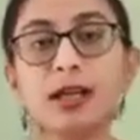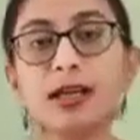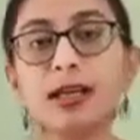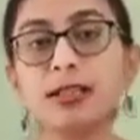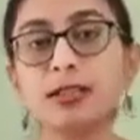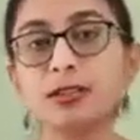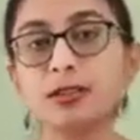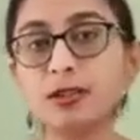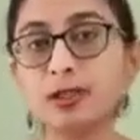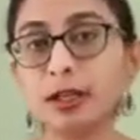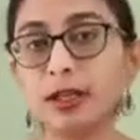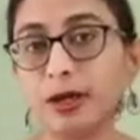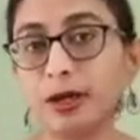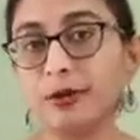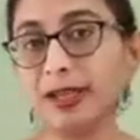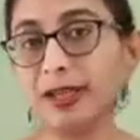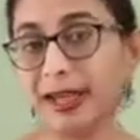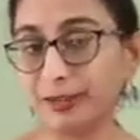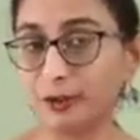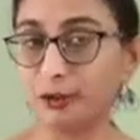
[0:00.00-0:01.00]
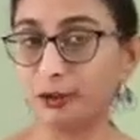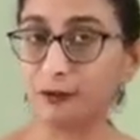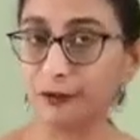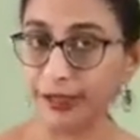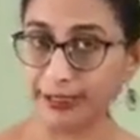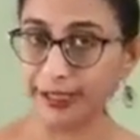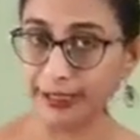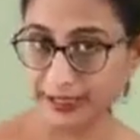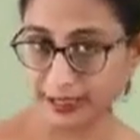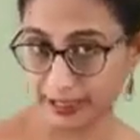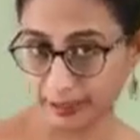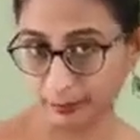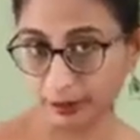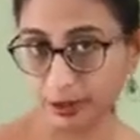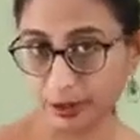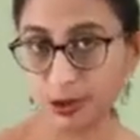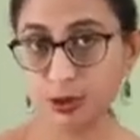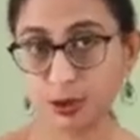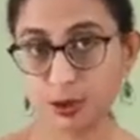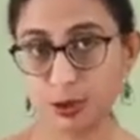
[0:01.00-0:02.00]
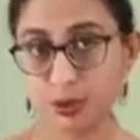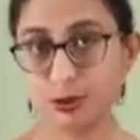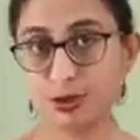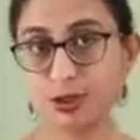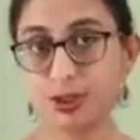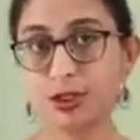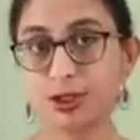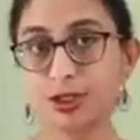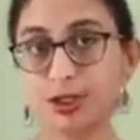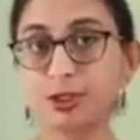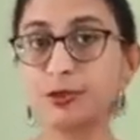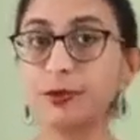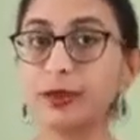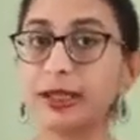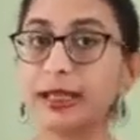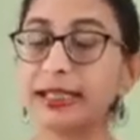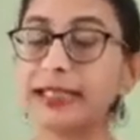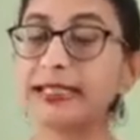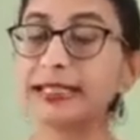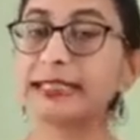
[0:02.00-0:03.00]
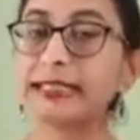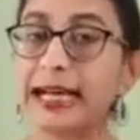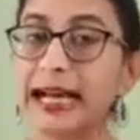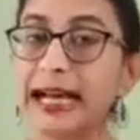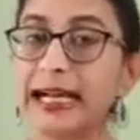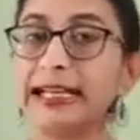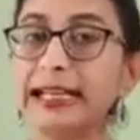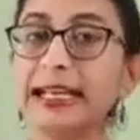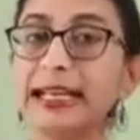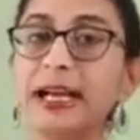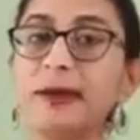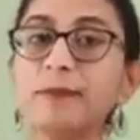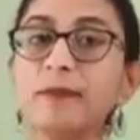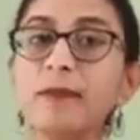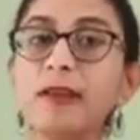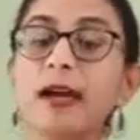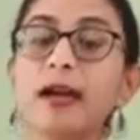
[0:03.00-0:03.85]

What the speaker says: So now they had to find some other solution. So it is that time